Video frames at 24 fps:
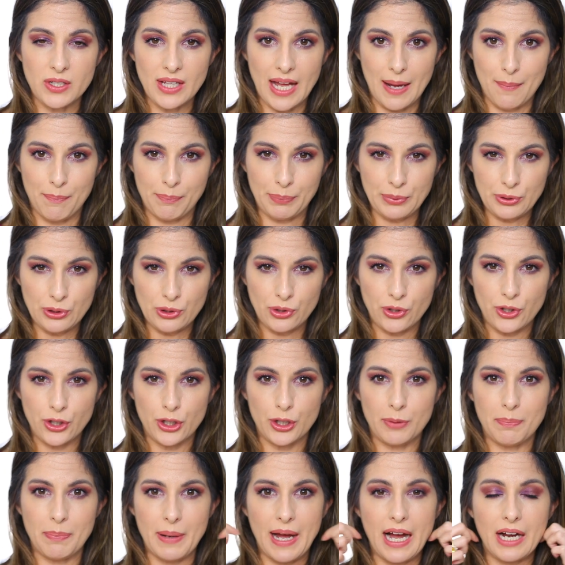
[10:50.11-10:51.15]
that
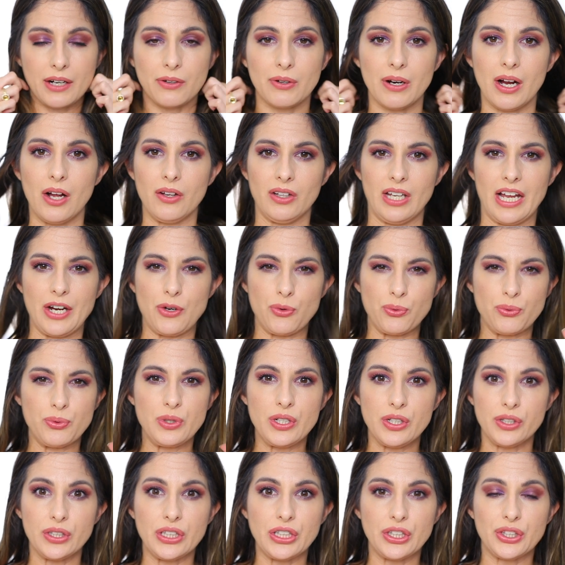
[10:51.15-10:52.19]
blurred background like
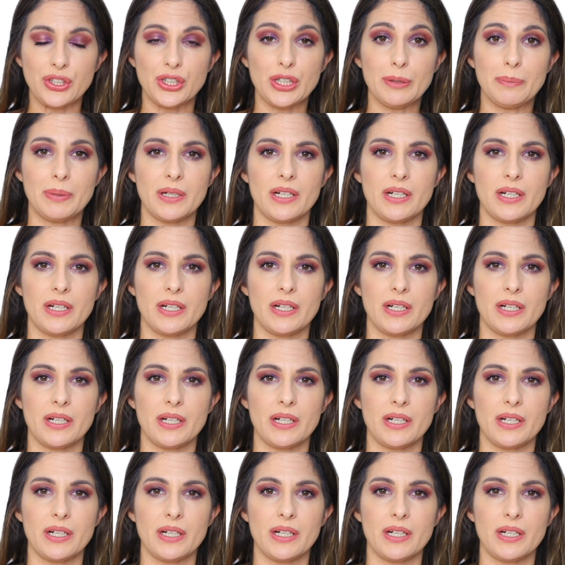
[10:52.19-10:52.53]
really good,